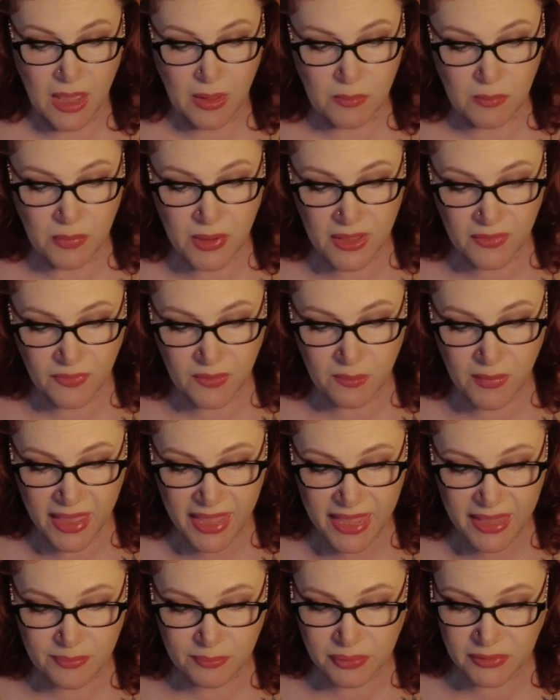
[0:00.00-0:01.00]
But the
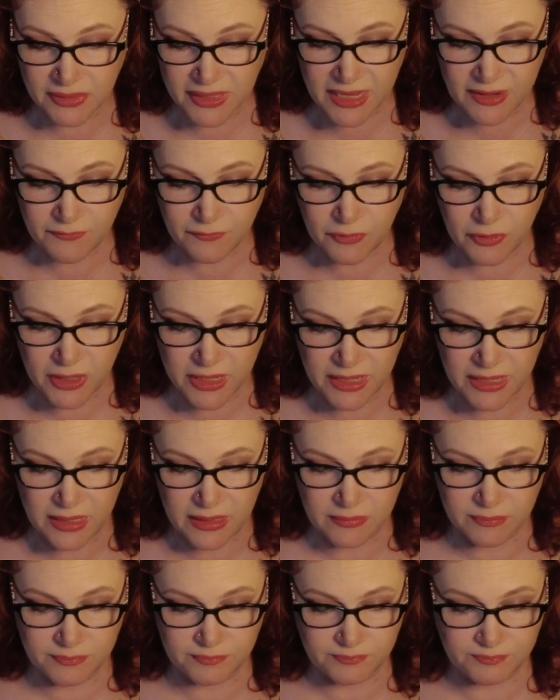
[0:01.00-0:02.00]
man pled for him.